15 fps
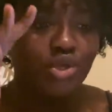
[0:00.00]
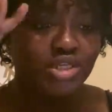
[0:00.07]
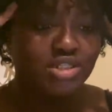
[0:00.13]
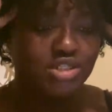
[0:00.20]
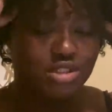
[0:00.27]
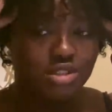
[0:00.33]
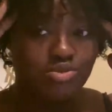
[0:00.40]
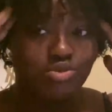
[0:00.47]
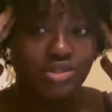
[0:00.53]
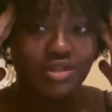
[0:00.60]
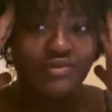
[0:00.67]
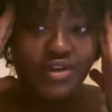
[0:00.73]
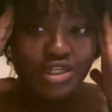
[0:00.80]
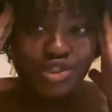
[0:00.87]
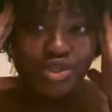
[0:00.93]
it's just really
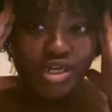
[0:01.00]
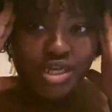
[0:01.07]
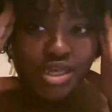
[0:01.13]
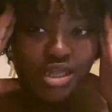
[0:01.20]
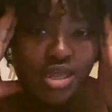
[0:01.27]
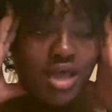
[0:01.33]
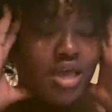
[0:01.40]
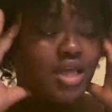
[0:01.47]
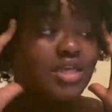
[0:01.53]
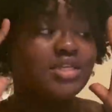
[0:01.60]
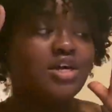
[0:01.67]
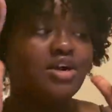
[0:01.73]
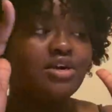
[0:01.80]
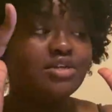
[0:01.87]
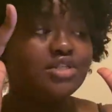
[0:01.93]
frustrating because
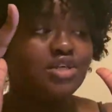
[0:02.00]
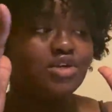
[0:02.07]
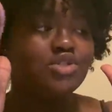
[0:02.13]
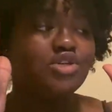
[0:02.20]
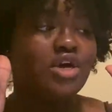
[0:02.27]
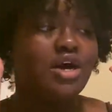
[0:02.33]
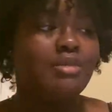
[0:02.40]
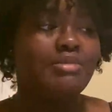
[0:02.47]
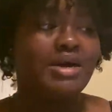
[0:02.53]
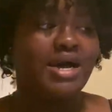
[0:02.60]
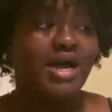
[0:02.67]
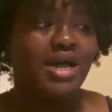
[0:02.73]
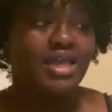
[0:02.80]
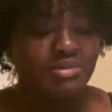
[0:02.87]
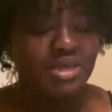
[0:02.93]
I already told y'all I'm
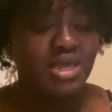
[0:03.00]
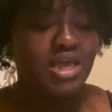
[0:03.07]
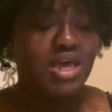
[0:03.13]
behind.